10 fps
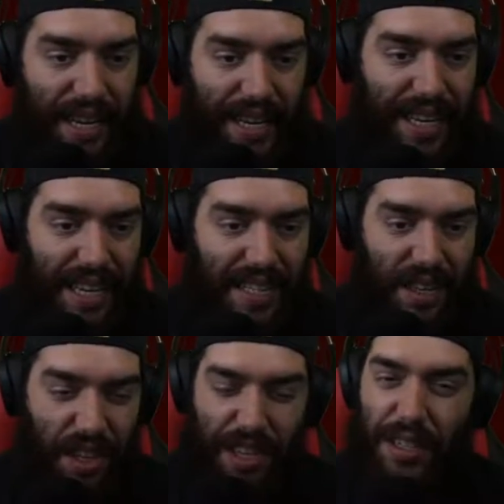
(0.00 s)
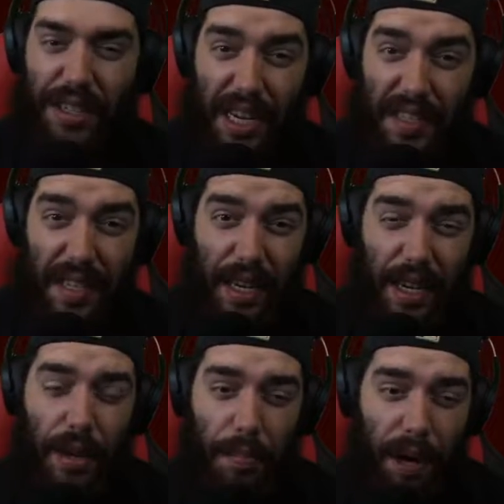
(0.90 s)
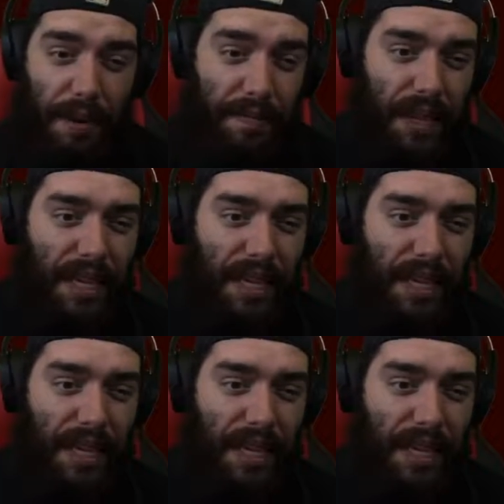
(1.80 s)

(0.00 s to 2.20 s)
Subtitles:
It gets a little dicey, but